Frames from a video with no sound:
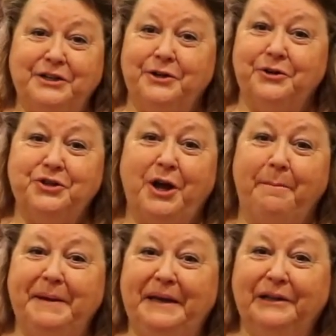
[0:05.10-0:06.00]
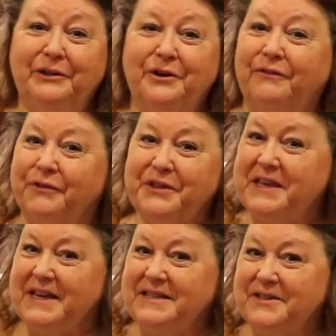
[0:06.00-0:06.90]
to go shopping and look for
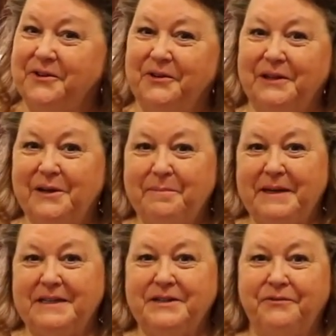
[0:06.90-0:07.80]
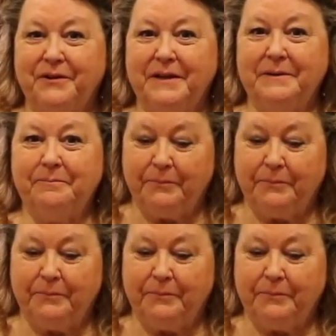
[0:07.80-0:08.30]
things that are a little bit different.